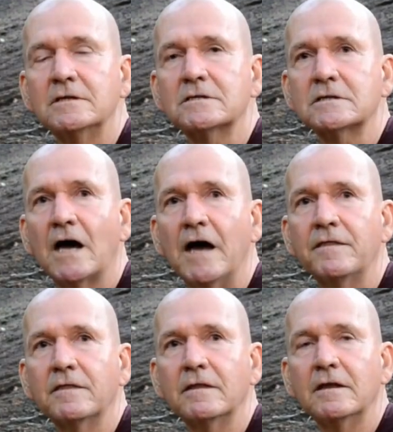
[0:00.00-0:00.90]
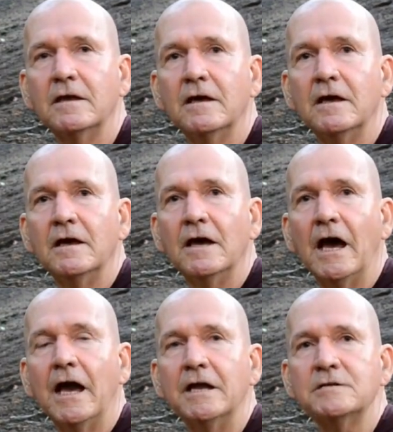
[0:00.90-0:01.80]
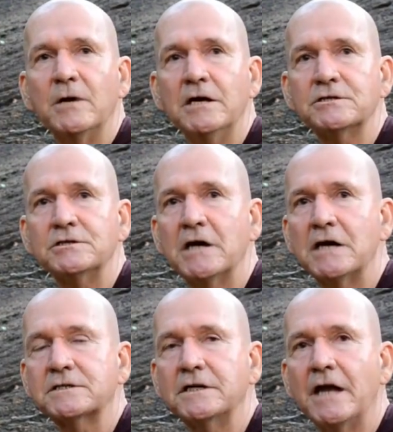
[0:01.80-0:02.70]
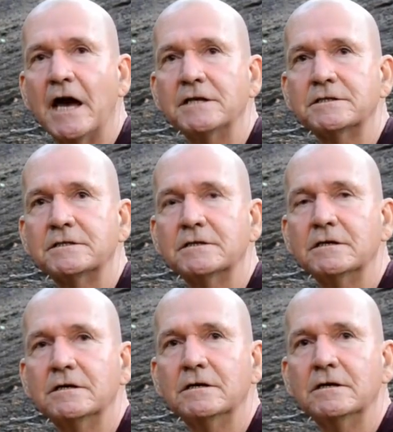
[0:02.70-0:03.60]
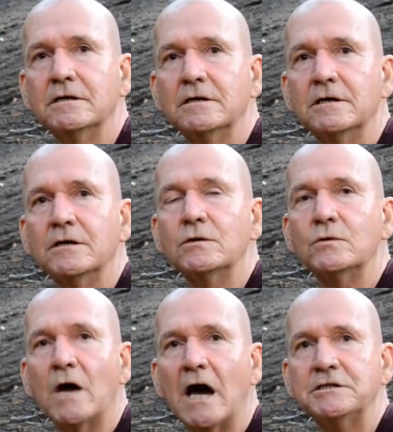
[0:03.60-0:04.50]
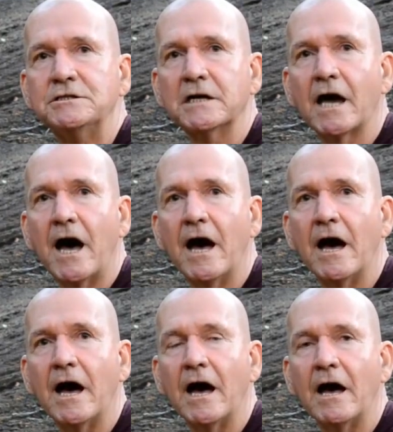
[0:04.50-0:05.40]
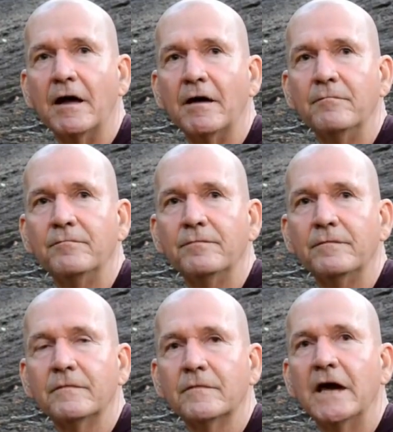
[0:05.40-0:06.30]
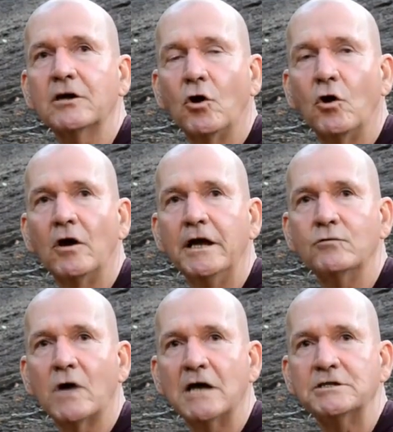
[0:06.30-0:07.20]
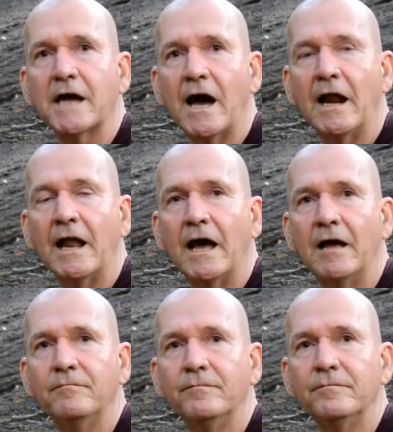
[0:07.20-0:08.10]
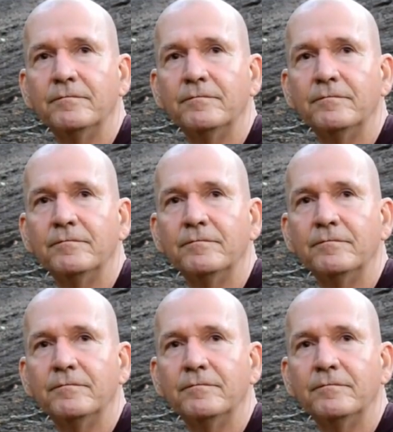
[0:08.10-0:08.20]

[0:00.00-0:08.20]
This site, and has been suggested as Rajagaha. They call in Rajagala.